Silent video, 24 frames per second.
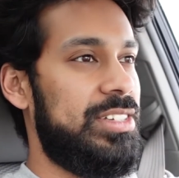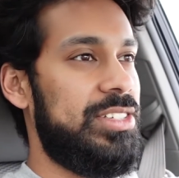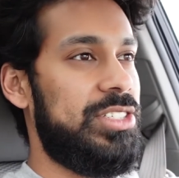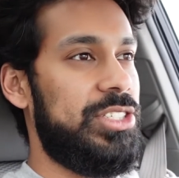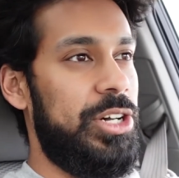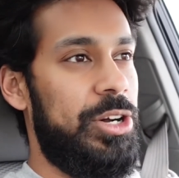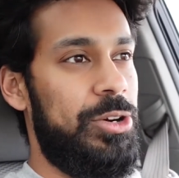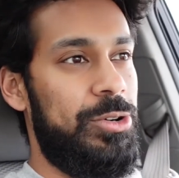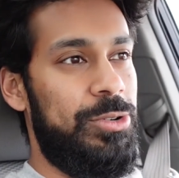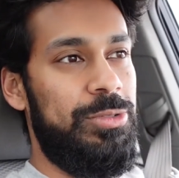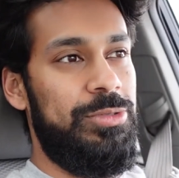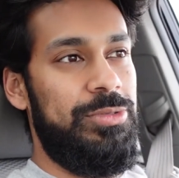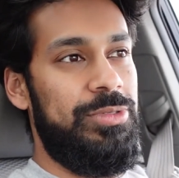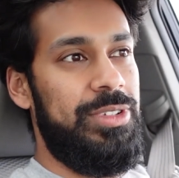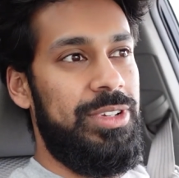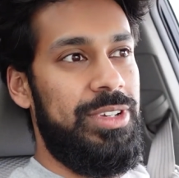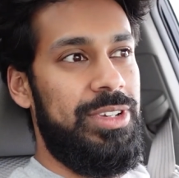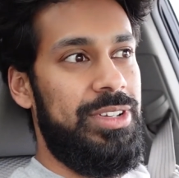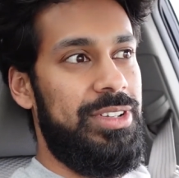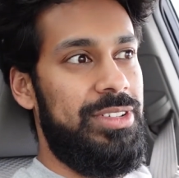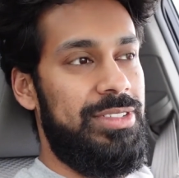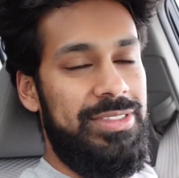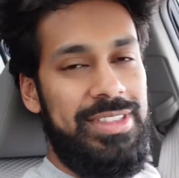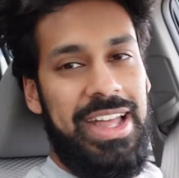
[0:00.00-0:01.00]
So
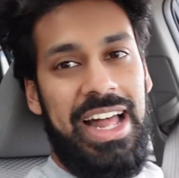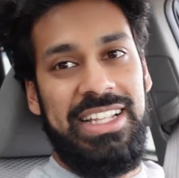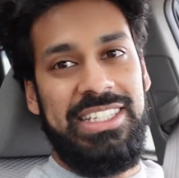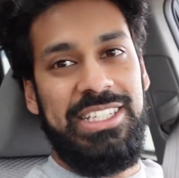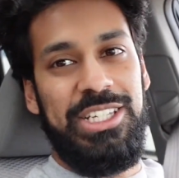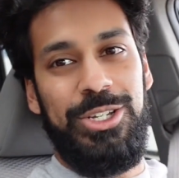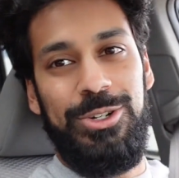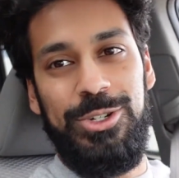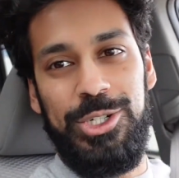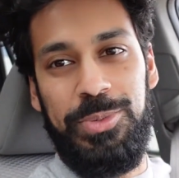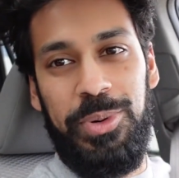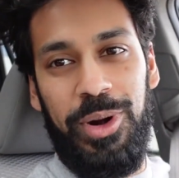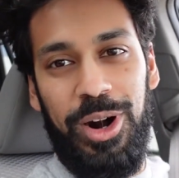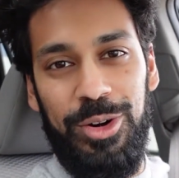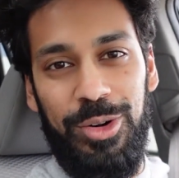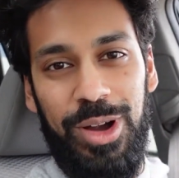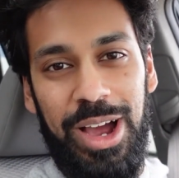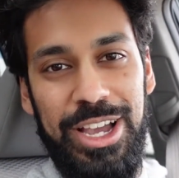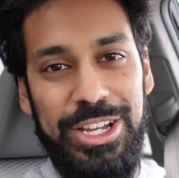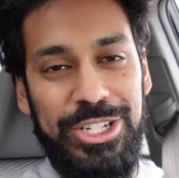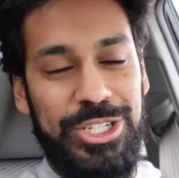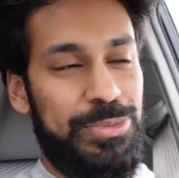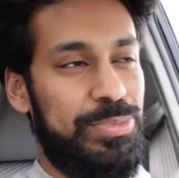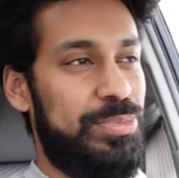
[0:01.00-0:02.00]
that's a huge part
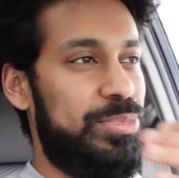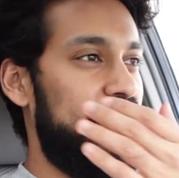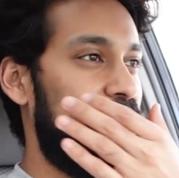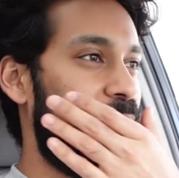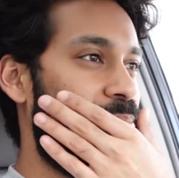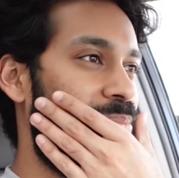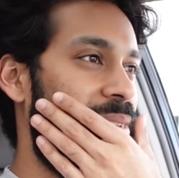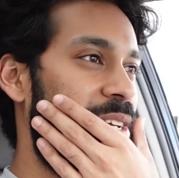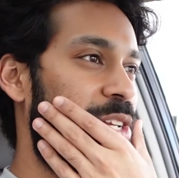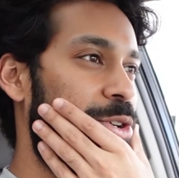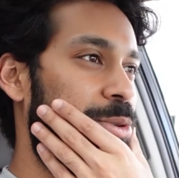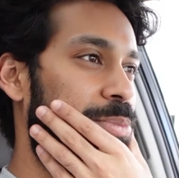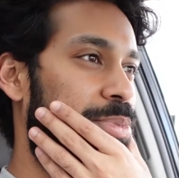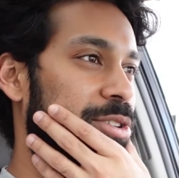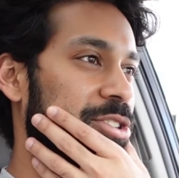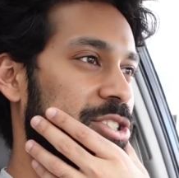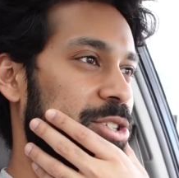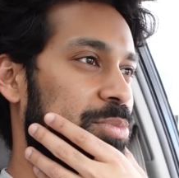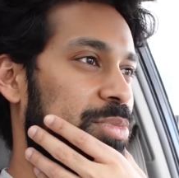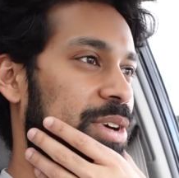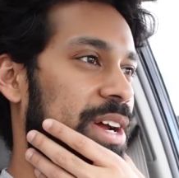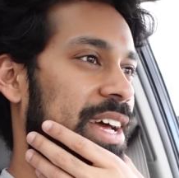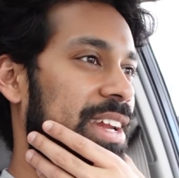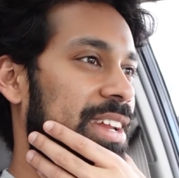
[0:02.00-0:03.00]
why you should be doing
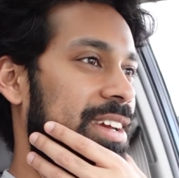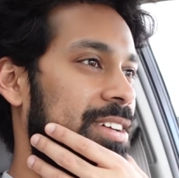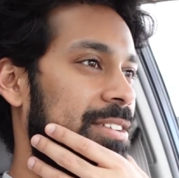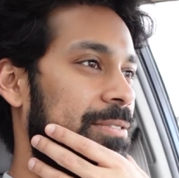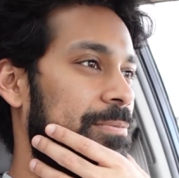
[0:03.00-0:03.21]
personal branding.